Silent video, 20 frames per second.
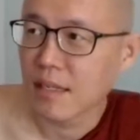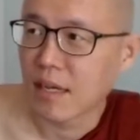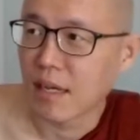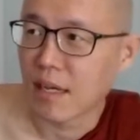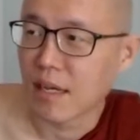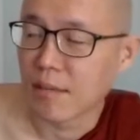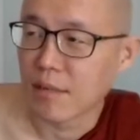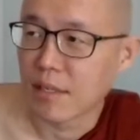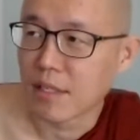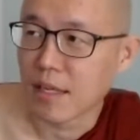
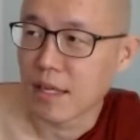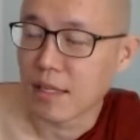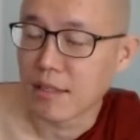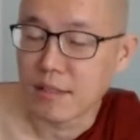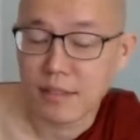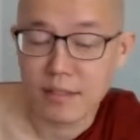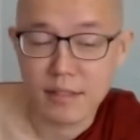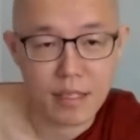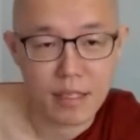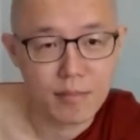And
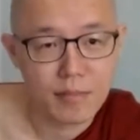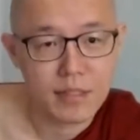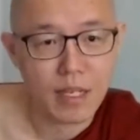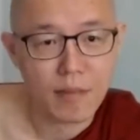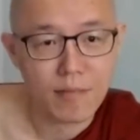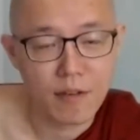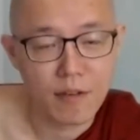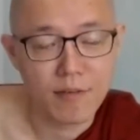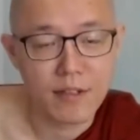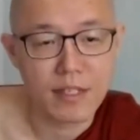
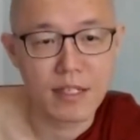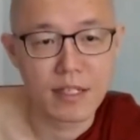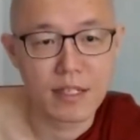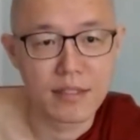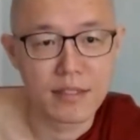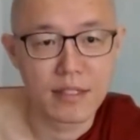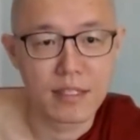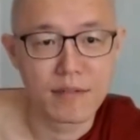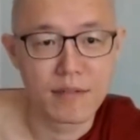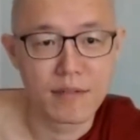some of it
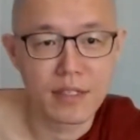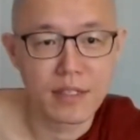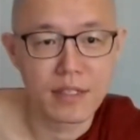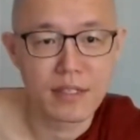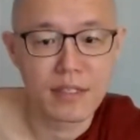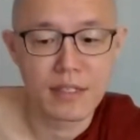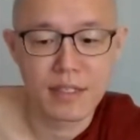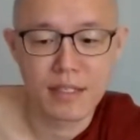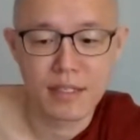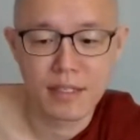is
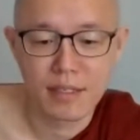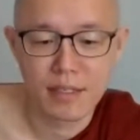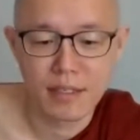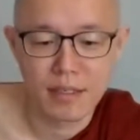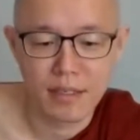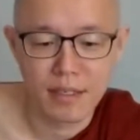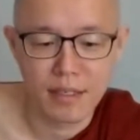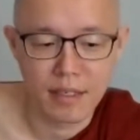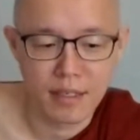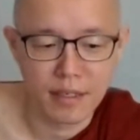even
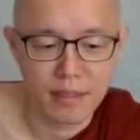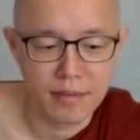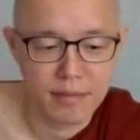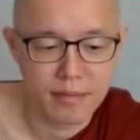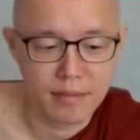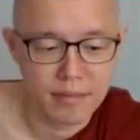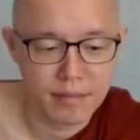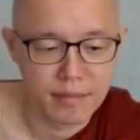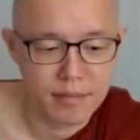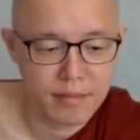
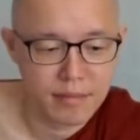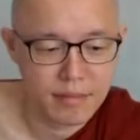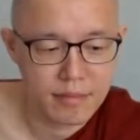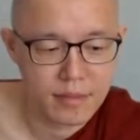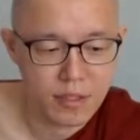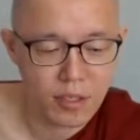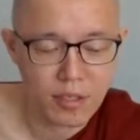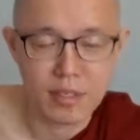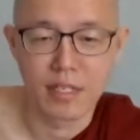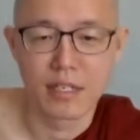
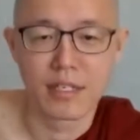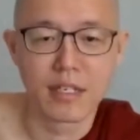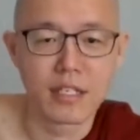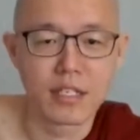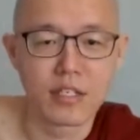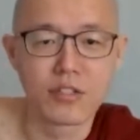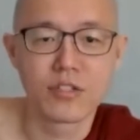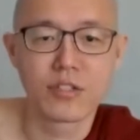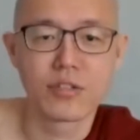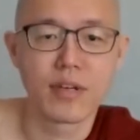not an
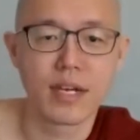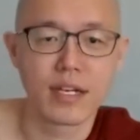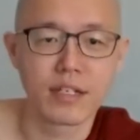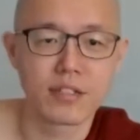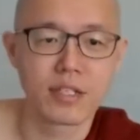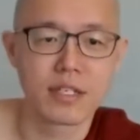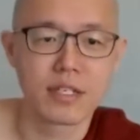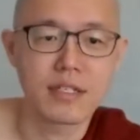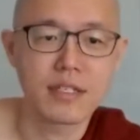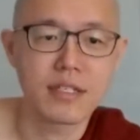issue,
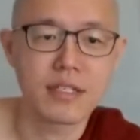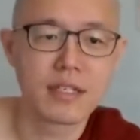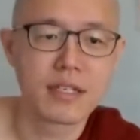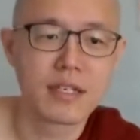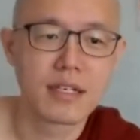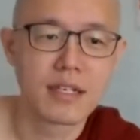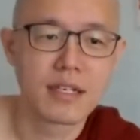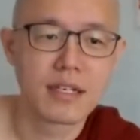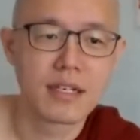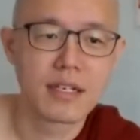actually.
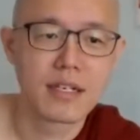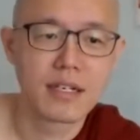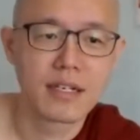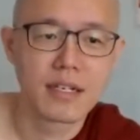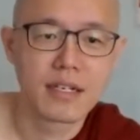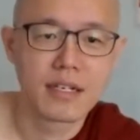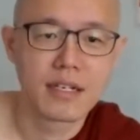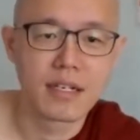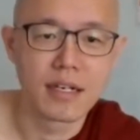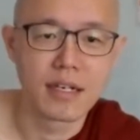
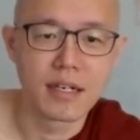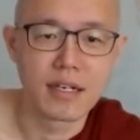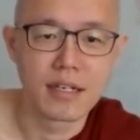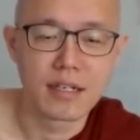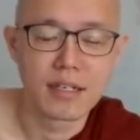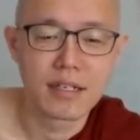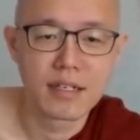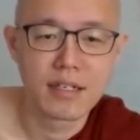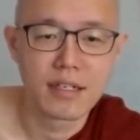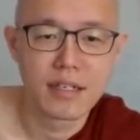
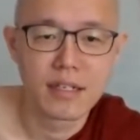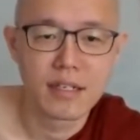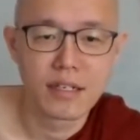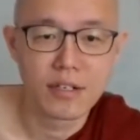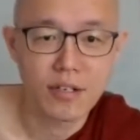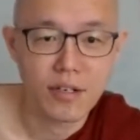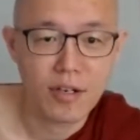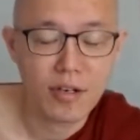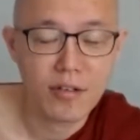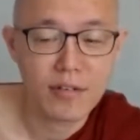You
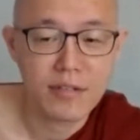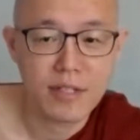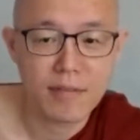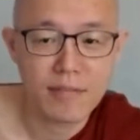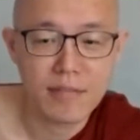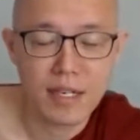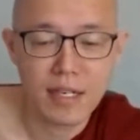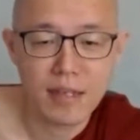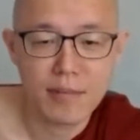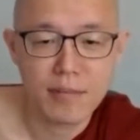know how
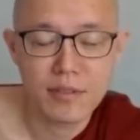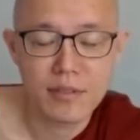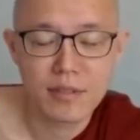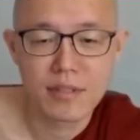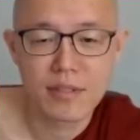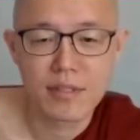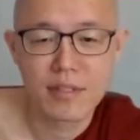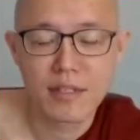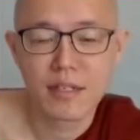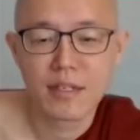sometimes
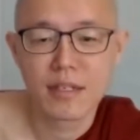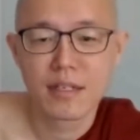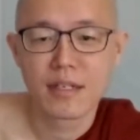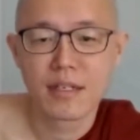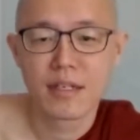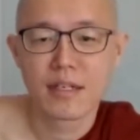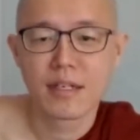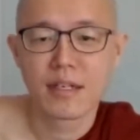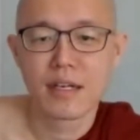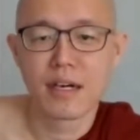
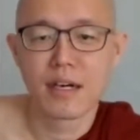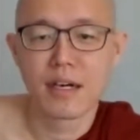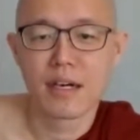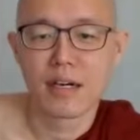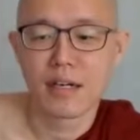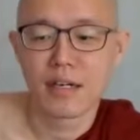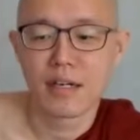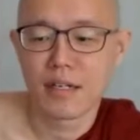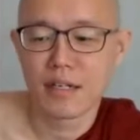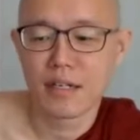
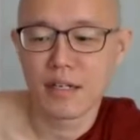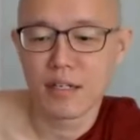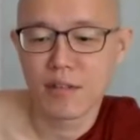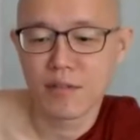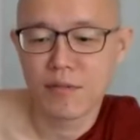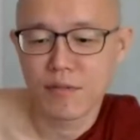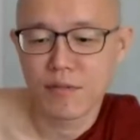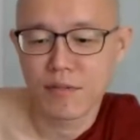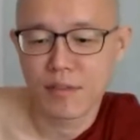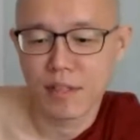
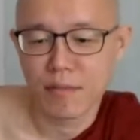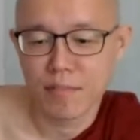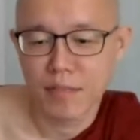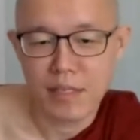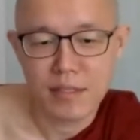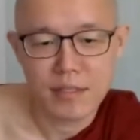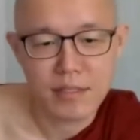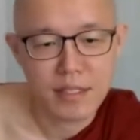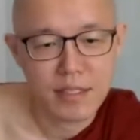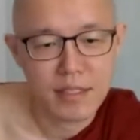if the
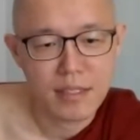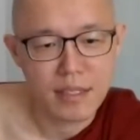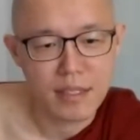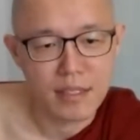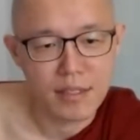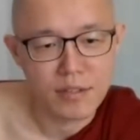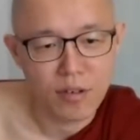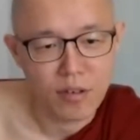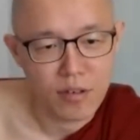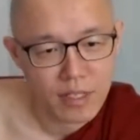person
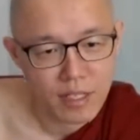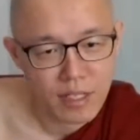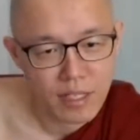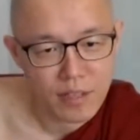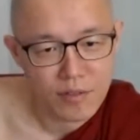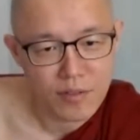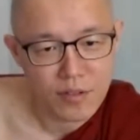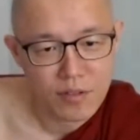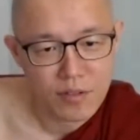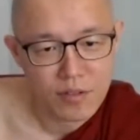is okay
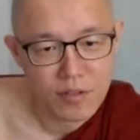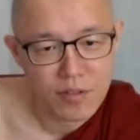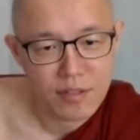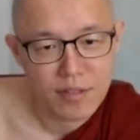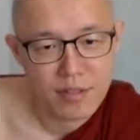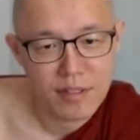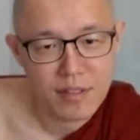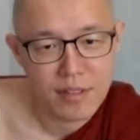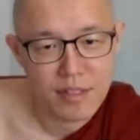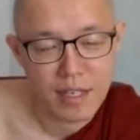with you,
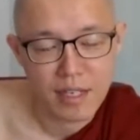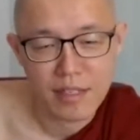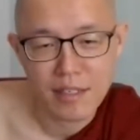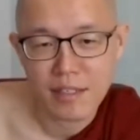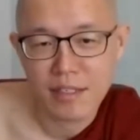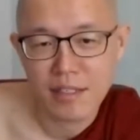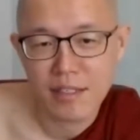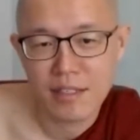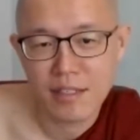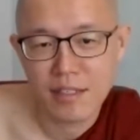
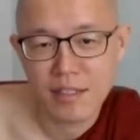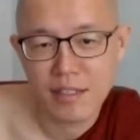then